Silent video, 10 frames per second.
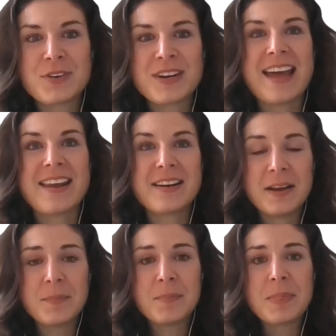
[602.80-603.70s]
Canada,
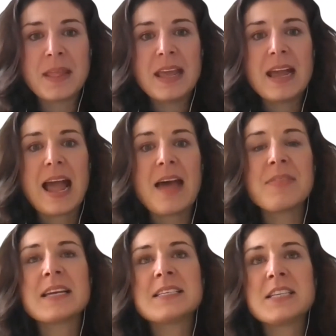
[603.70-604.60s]
and
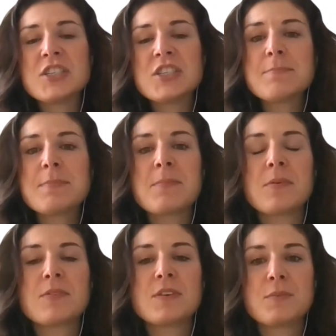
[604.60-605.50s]
the Indigenous people
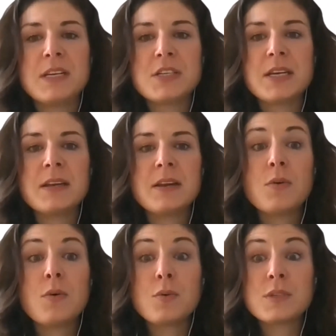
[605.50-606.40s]
of this region,
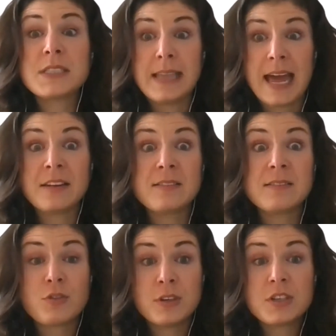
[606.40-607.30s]
whose
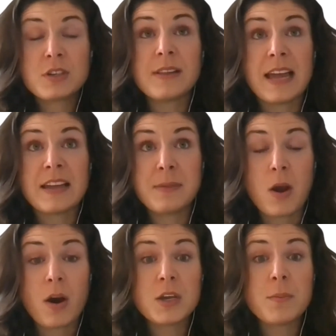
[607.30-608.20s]
traditional lands we
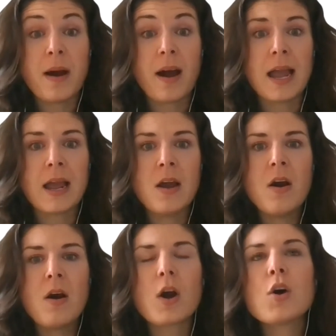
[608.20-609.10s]
occupy,
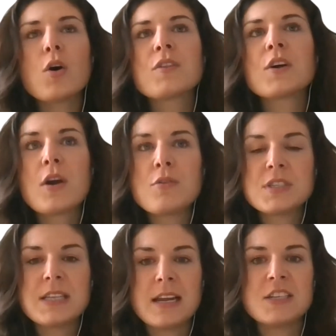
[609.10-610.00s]
are called the Coast
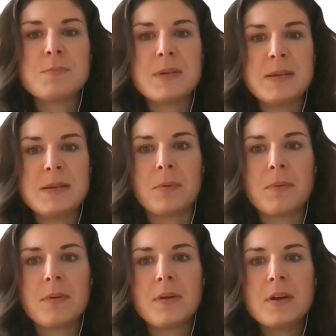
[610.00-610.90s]
Salish people.
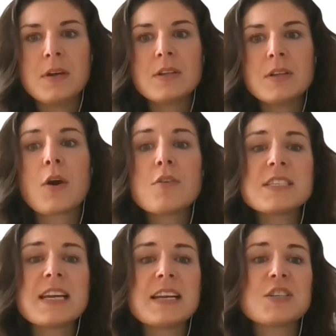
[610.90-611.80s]
The Coast
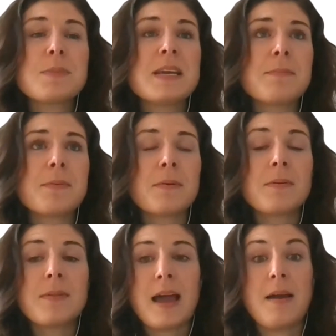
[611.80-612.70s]
Salish people,
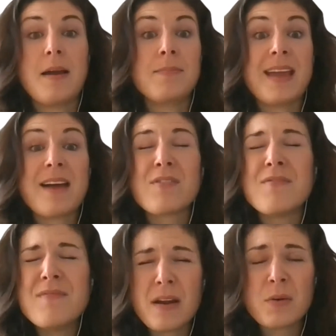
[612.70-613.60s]
they have a
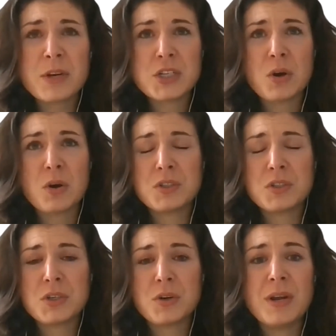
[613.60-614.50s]
very rich
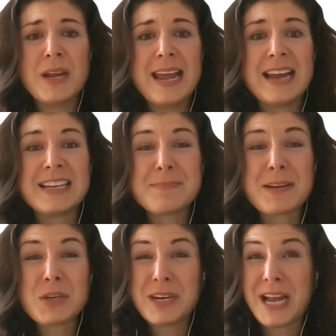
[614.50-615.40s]
culture, and
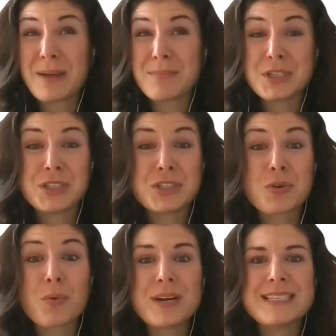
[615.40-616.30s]
especially when it comes to
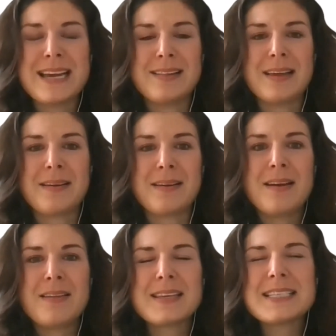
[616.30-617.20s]
storytelling,
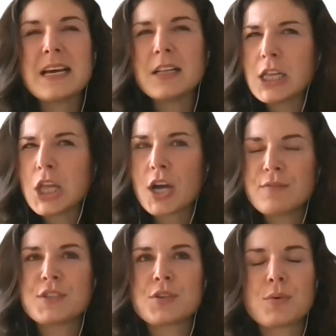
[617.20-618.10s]
they tell a lot of
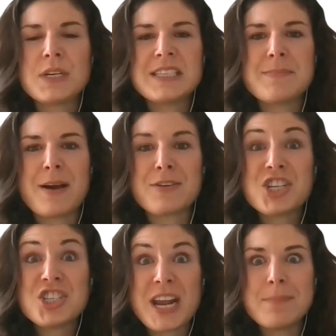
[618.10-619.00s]
stories about
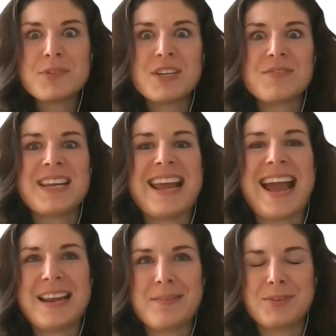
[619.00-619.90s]
shape-shifting
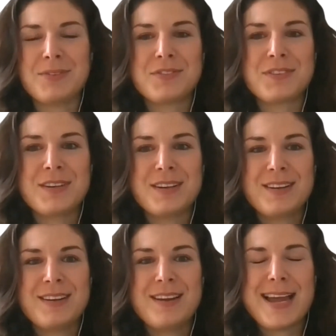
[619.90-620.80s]
animals.
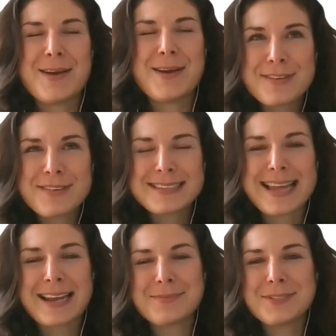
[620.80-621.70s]
And one of these
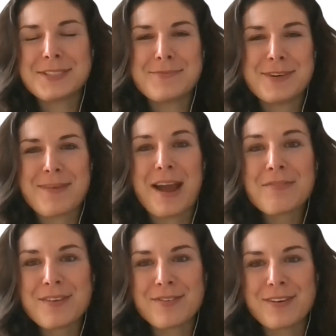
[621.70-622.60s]
animals, and one of my
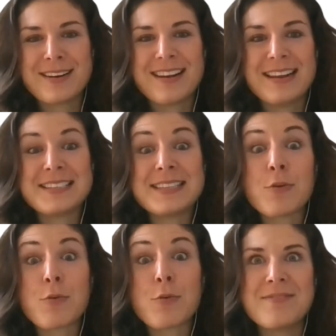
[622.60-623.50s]
favorite, is the
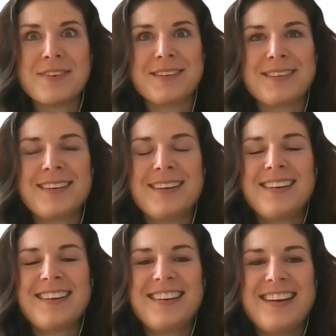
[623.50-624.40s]
raven.
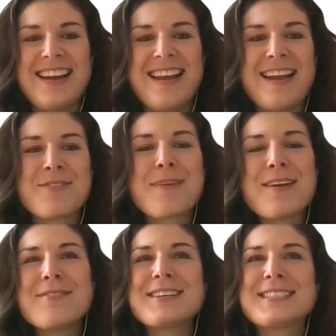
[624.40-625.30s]
And the
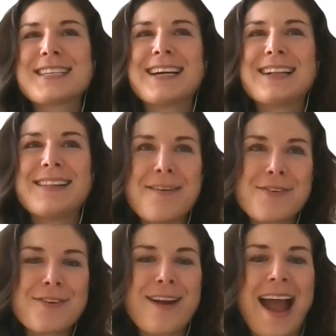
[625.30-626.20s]
raven is a
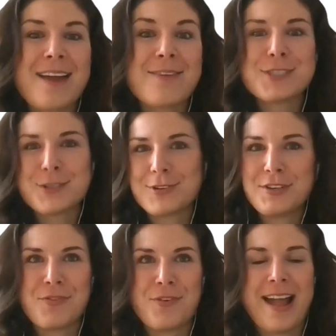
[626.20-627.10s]
clever and
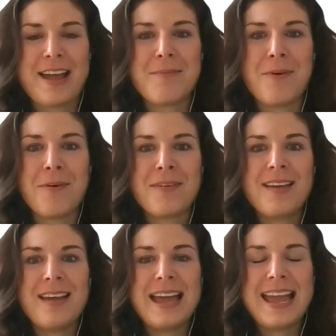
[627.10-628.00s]
resourceful animal.
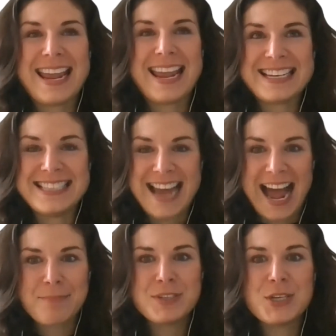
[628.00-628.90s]
It can
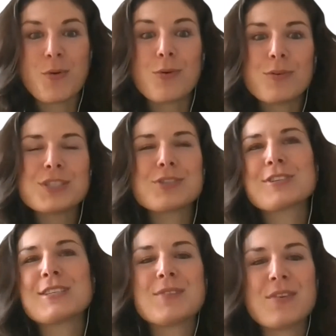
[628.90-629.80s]
adapt to all
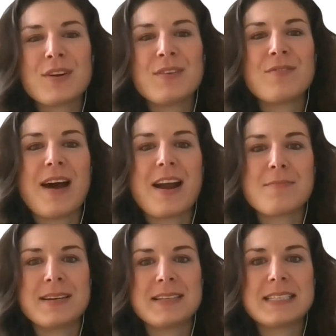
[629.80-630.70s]
sorts of different
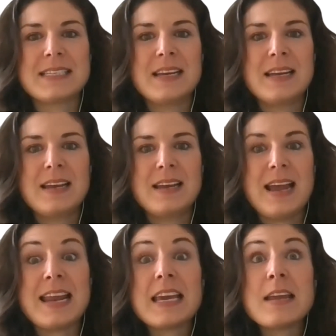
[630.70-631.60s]
environments.
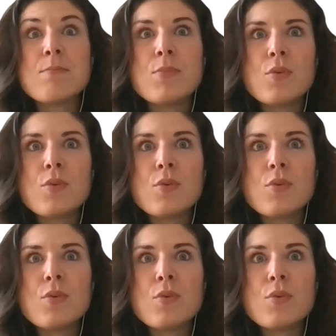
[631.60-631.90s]
and it can